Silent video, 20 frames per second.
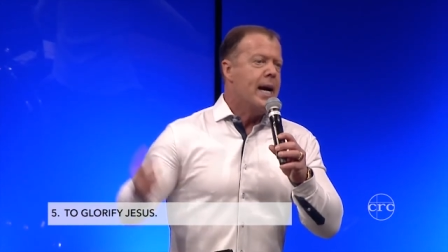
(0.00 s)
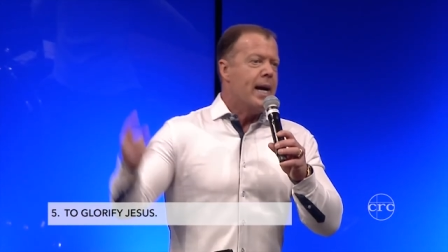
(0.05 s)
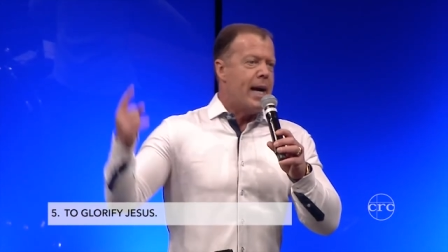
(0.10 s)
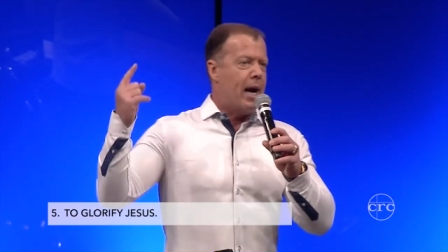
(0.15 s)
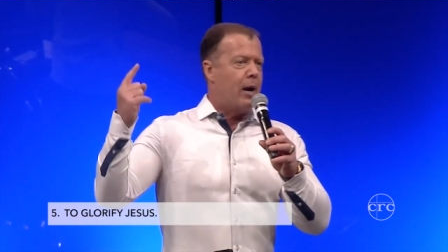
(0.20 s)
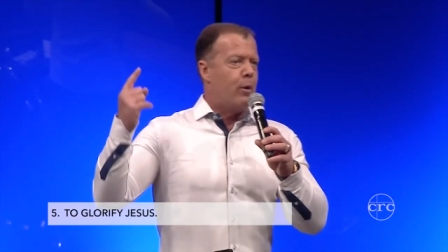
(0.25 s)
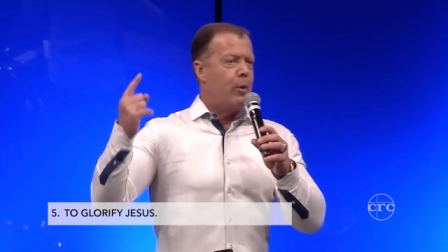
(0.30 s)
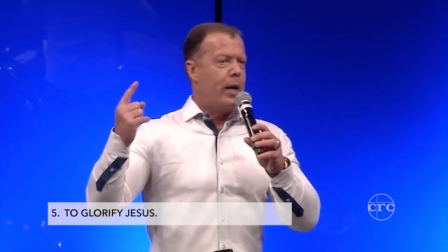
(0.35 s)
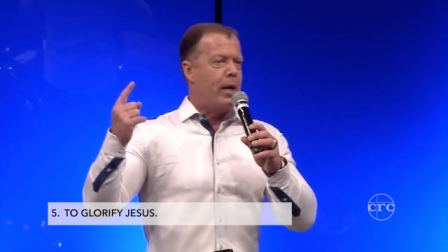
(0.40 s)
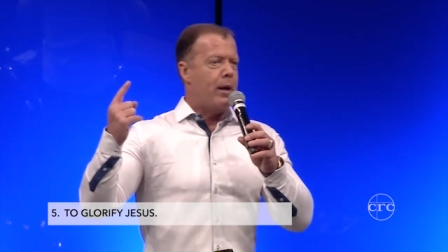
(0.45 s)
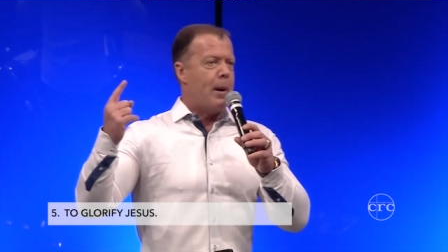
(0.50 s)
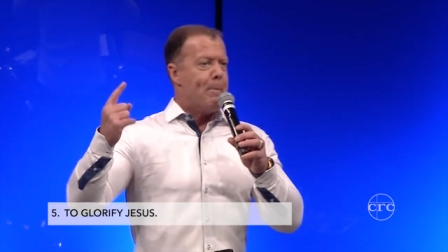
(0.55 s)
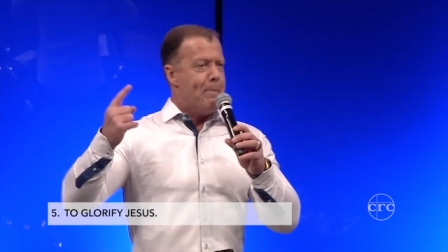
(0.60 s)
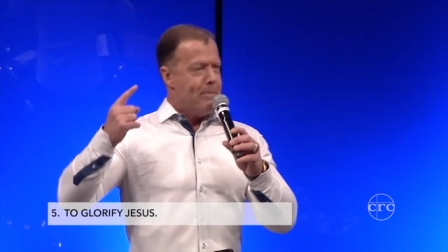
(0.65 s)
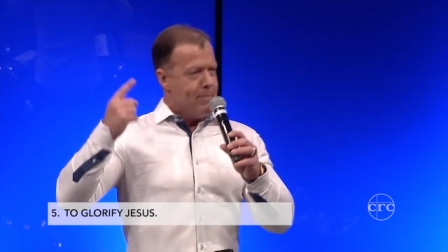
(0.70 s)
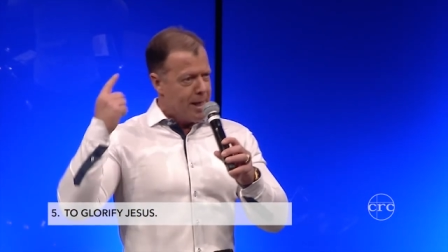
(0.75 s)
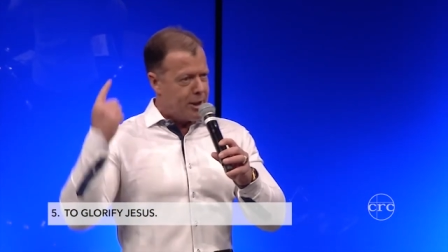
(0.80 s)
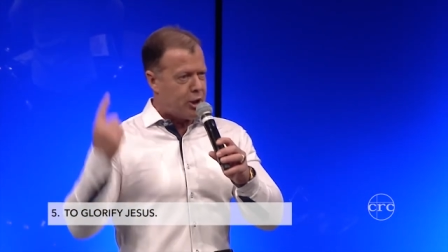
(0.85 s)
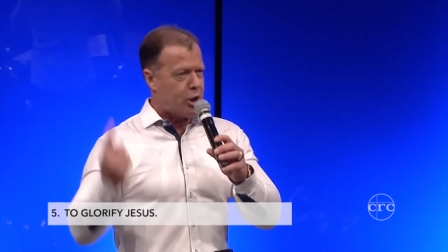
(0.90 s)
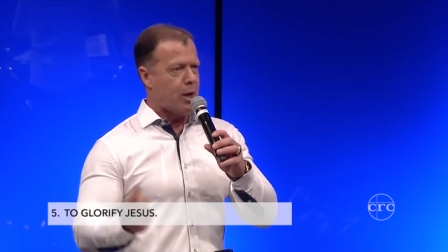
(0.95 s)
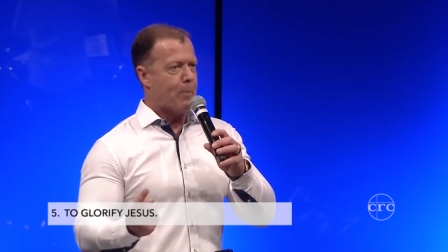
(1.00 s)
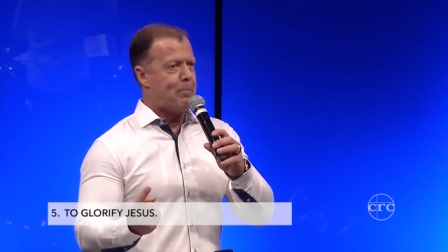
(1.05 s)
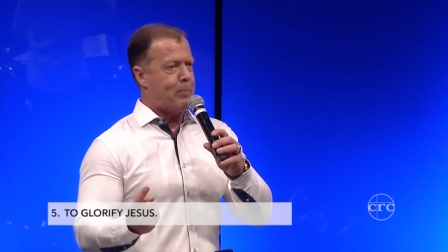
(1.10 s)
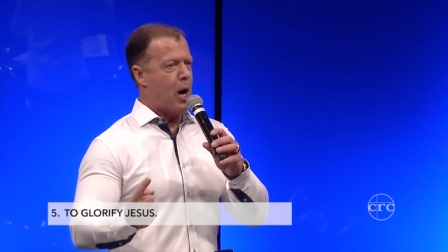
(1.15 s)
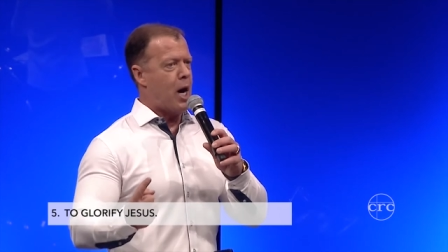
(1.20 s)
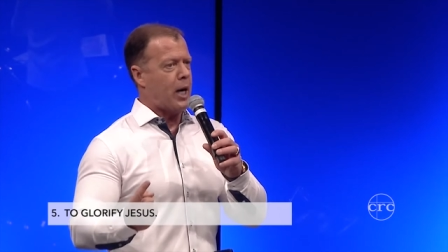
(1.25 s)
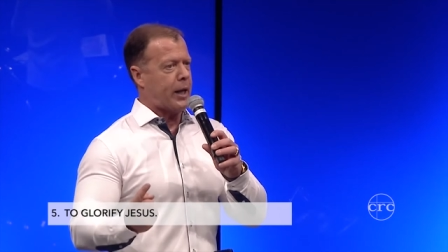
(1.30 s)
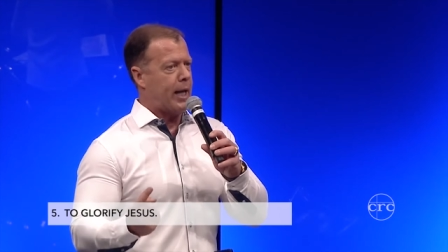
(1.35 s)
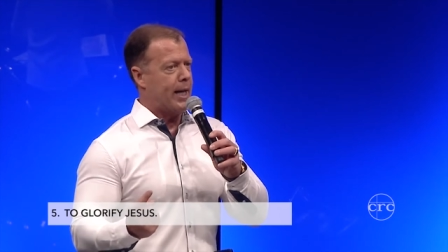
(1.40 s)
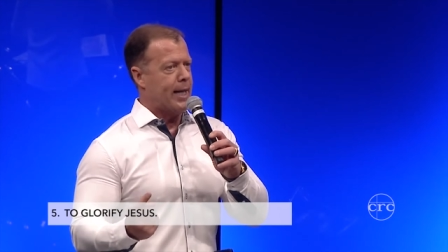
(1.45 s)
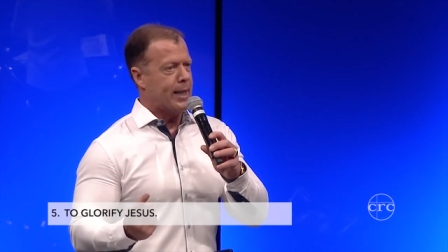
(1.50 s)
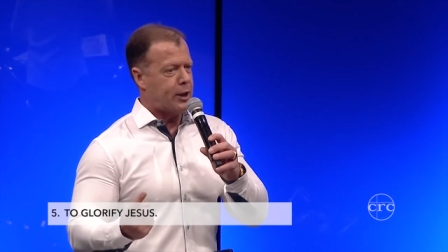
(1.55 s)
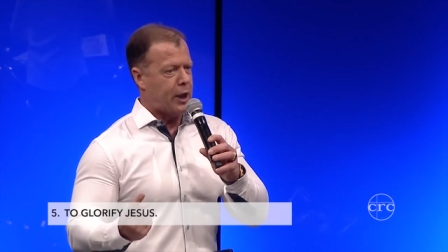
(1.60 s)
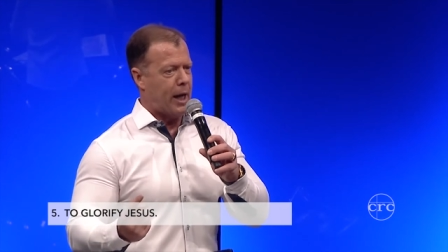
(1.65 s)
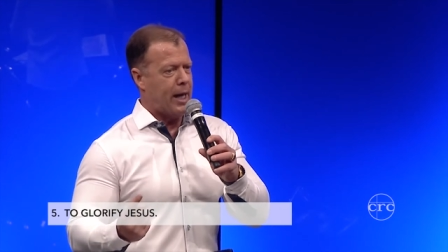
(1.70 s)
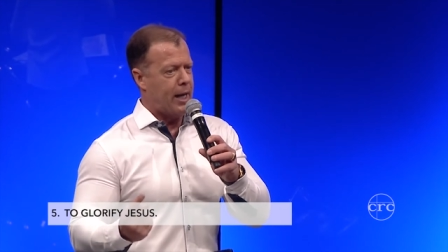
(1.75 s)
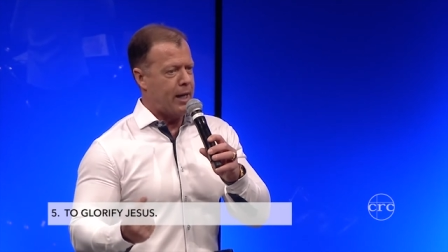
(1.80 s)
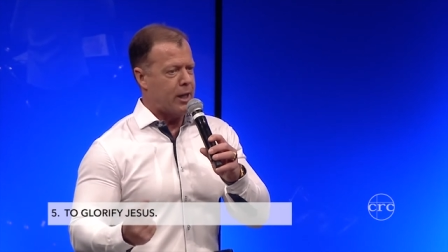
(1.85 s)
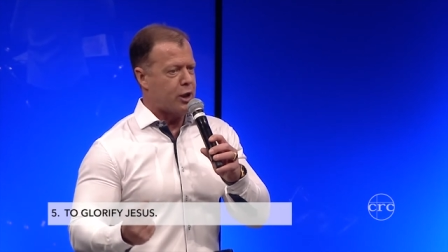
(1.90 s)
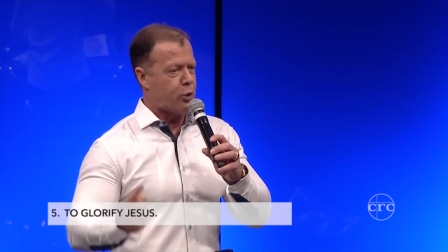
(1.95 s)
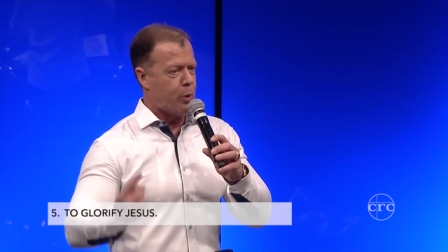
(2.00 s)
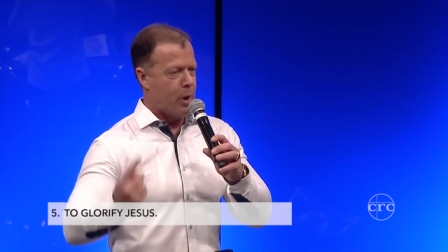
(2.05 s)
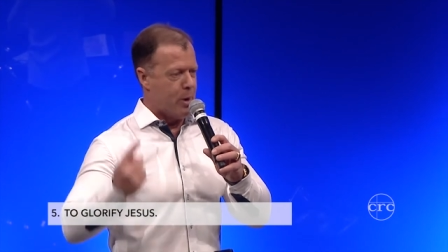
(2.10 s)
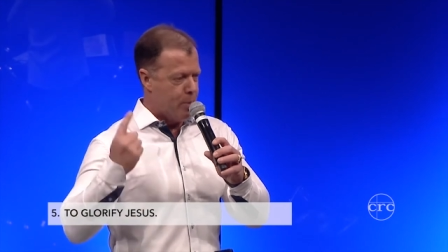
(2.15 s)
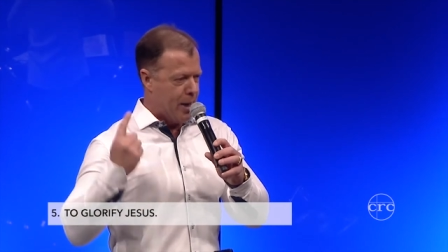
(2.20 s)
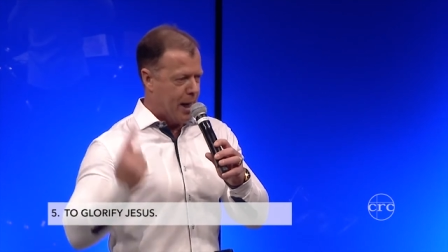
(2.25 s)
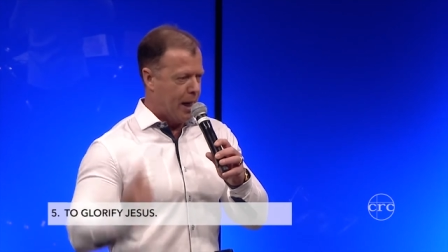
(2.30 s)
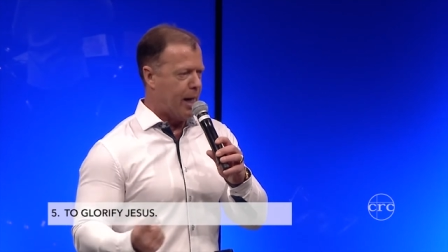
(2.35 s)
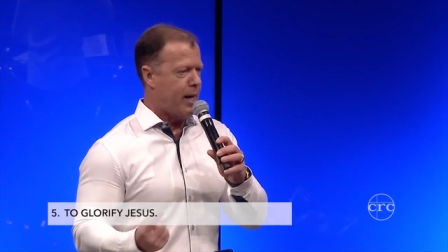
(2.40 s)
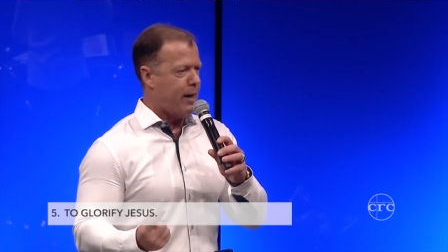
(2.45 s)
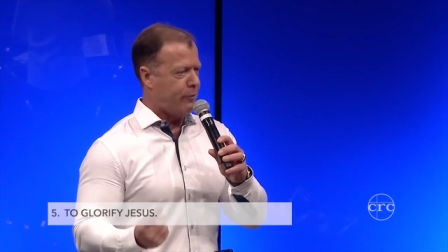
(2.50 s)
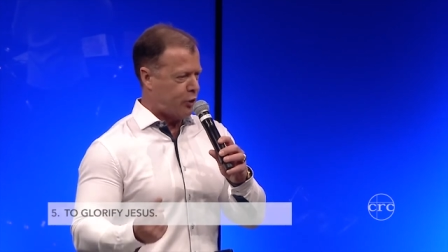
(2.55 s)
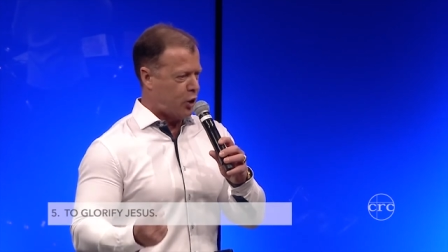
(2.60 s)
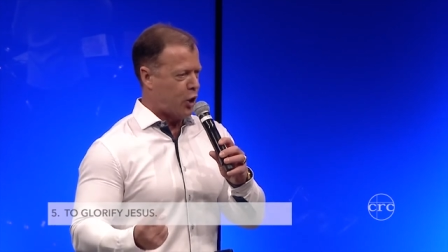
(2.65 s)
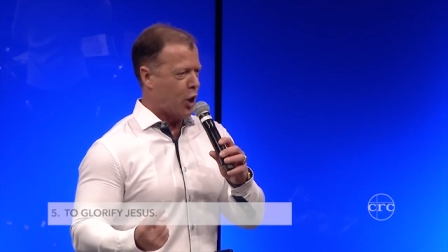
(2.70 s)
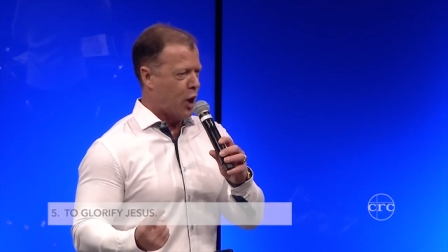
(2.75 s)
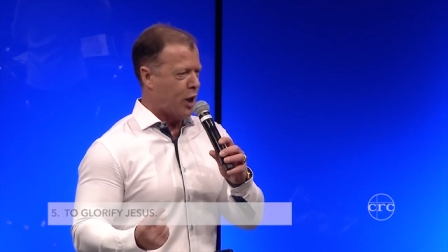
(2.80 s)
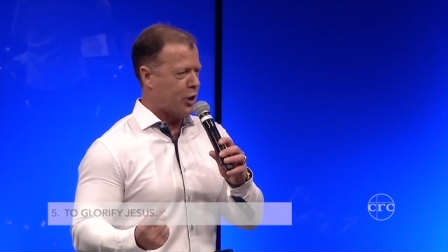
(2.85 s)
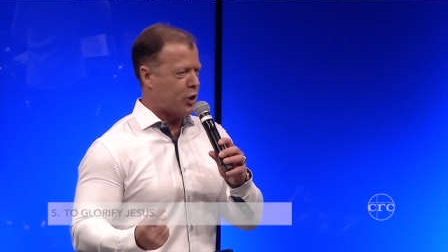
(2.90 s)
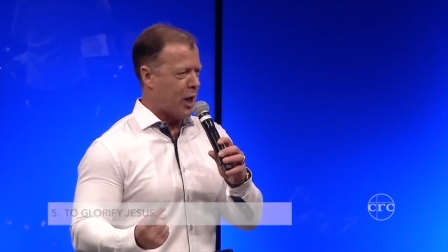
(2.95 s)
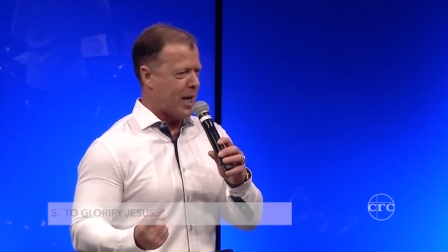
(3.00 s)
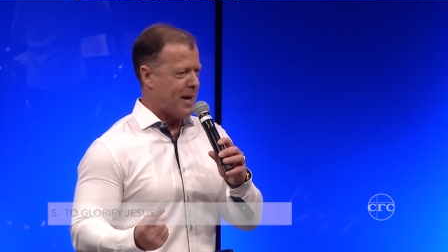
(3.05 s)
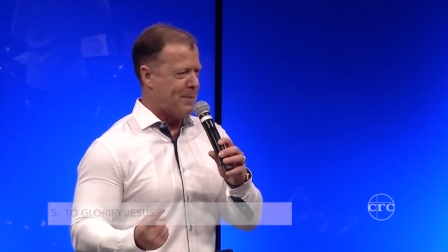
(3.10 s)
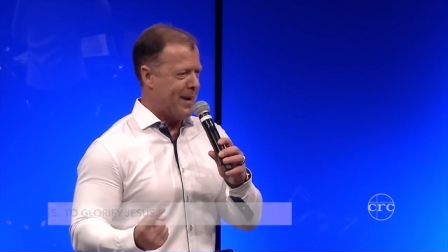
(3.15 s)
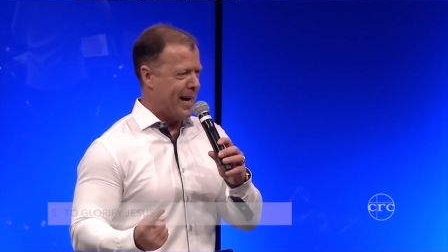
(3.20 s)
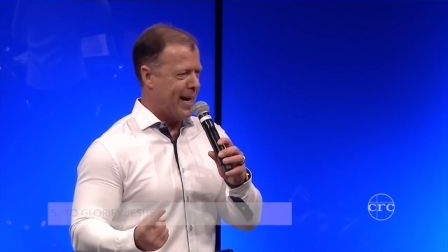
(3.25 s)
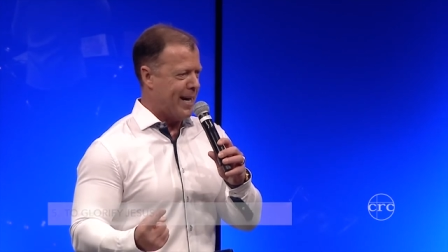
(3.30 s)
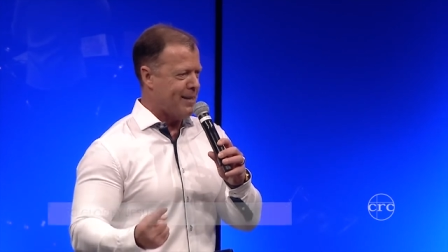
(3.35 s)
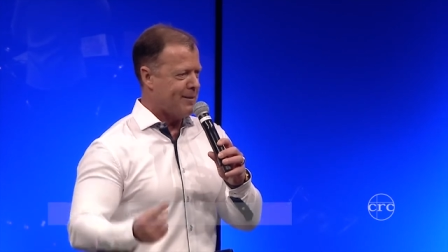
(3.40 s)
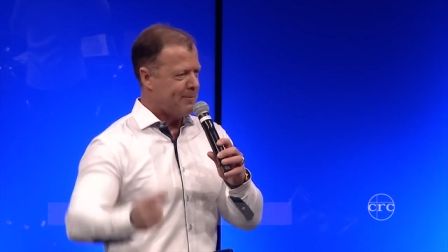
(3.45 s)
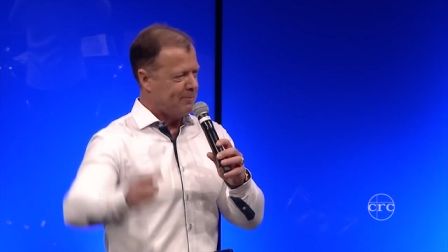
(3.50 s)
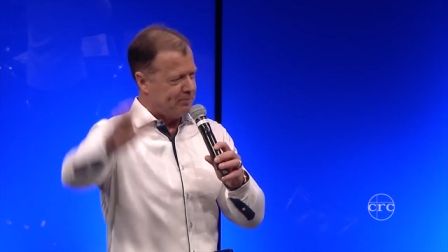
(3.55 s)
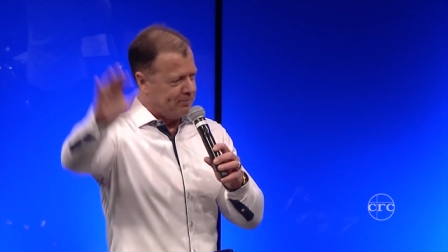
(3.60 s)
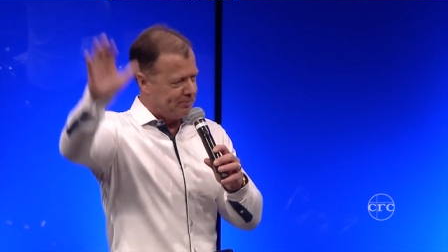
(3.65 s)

how we miss the parking attendance when we leave church. Amen.